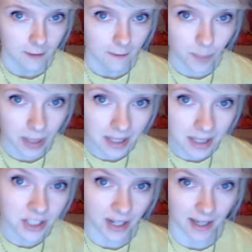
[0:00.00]
And
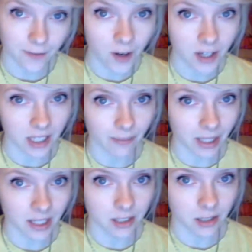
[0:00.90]
PJ, fucking
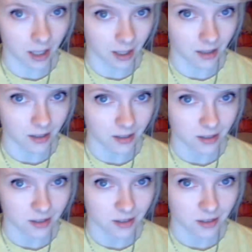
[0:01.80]
PJ.
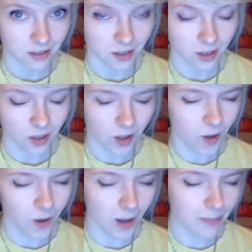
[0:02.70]

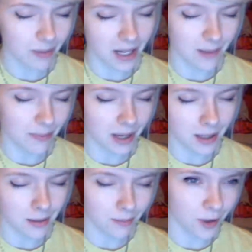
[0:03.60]
Oh, I played
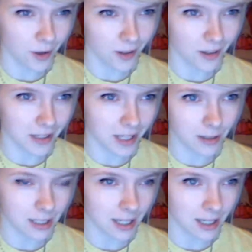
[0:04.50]
paintball and now
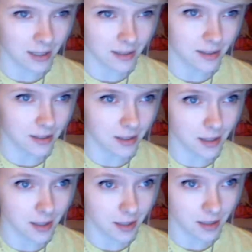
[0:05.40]
I can't
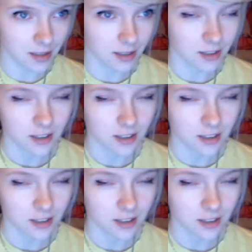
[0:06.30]
see.